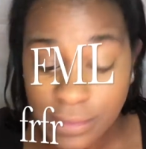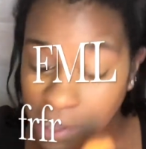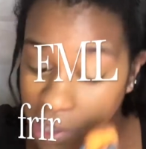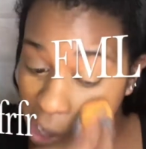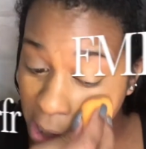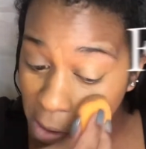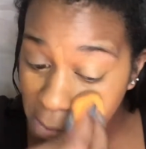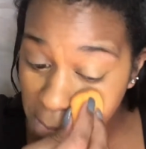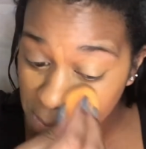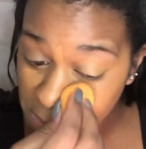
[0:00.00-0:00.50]

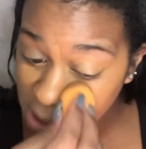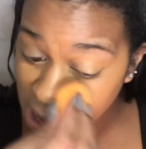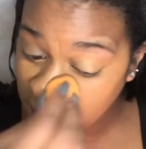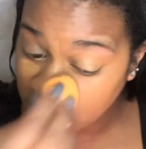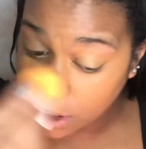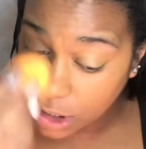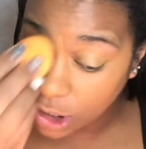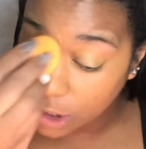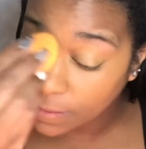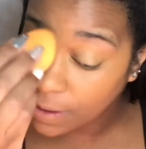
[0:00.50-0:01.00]
Yep, I
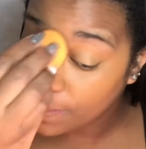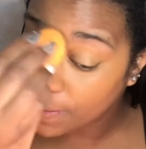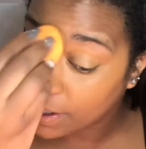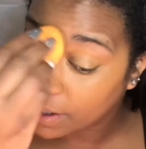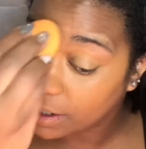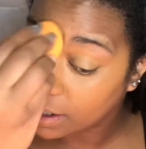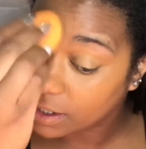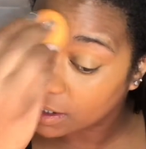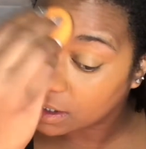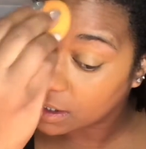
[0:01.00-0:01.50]
started my
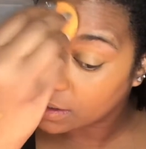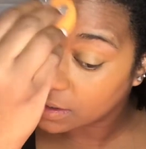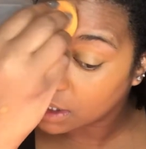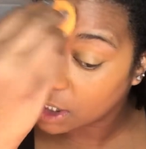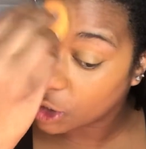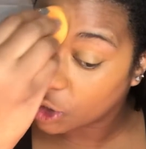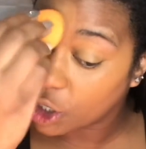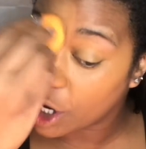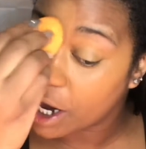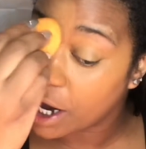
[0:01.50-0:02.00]
period. So I was
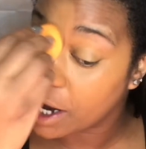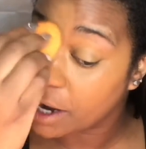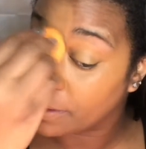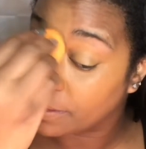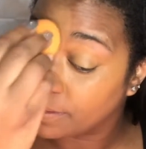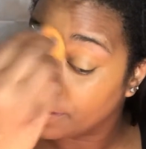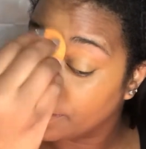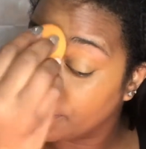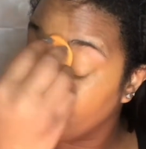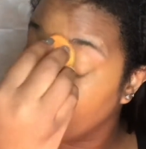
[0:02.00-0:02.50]
like, great.
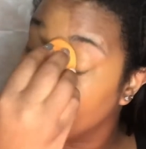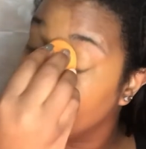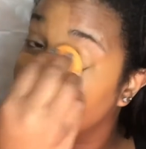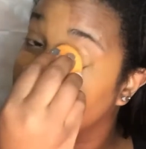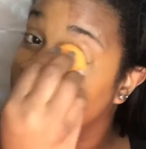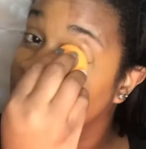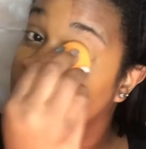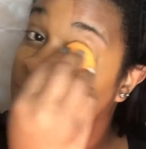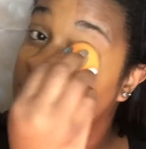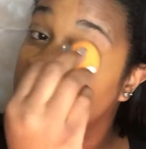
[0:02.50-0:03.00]

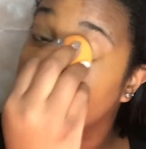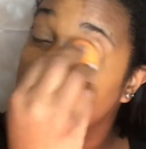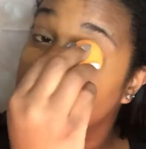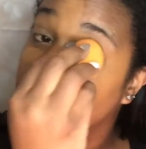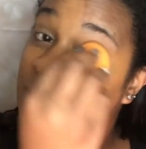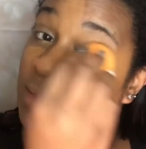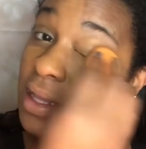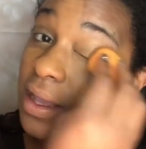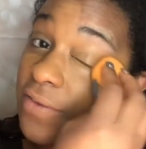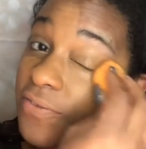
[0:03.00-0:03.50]

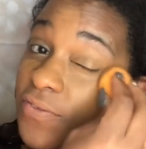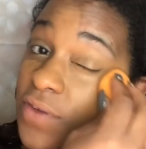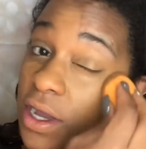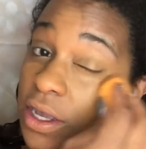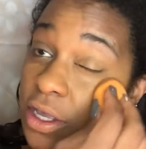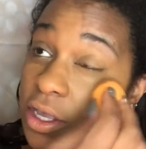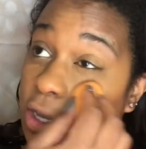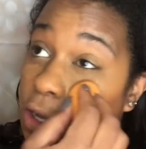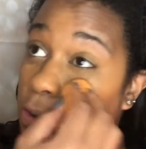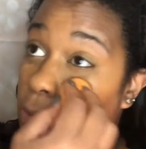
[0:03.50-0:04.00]

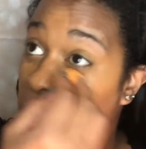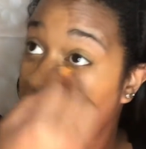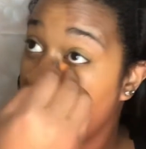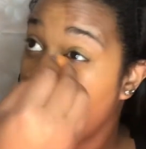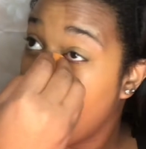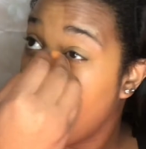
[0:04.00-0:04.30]
Fuck you.